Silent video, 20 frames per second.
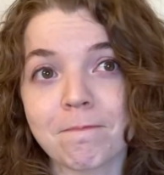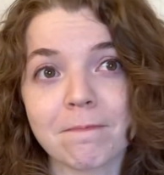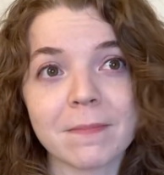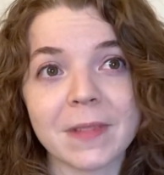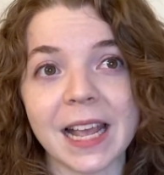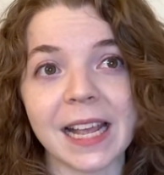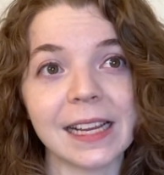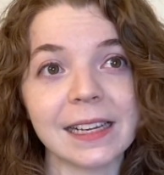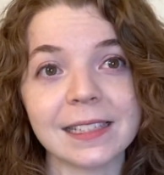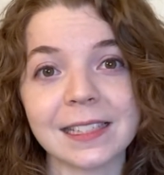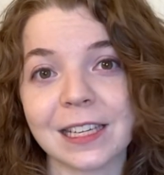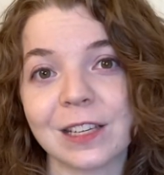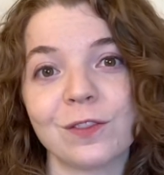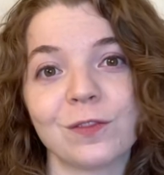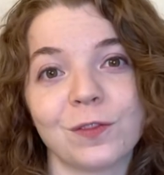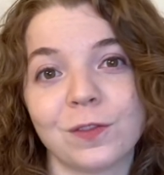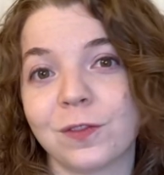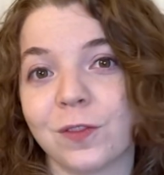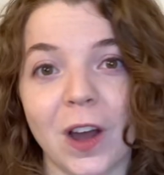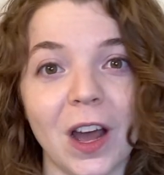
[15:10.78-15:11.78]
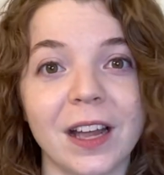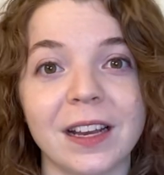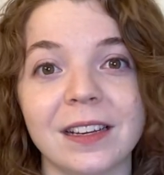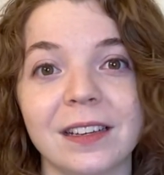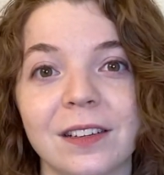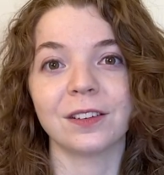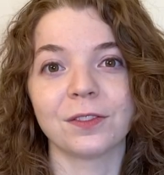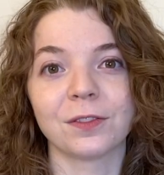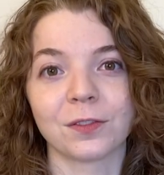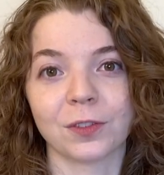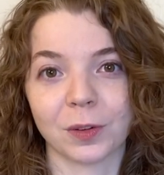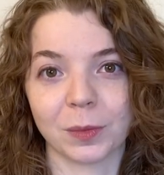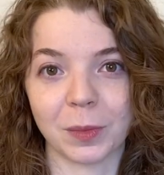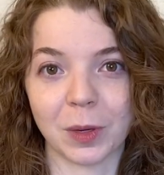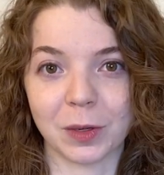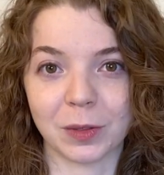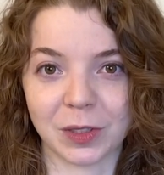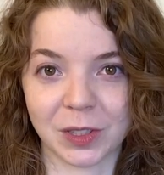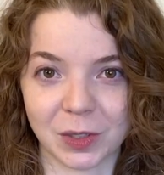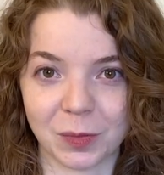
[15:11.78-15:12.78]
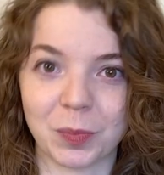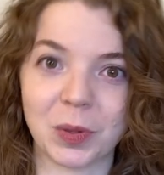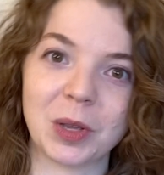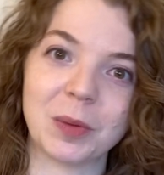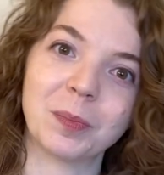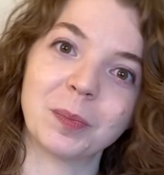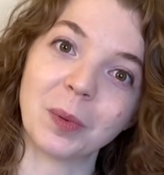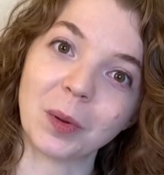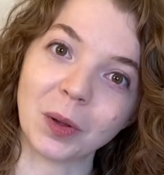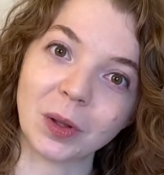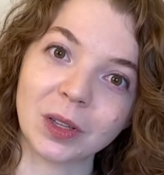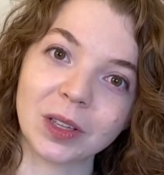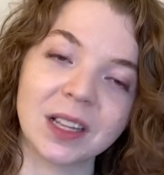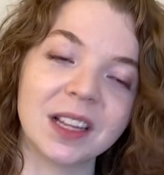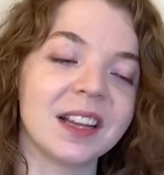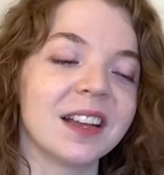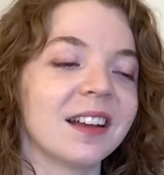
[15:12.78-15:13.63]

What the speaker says: isn't fun for most people.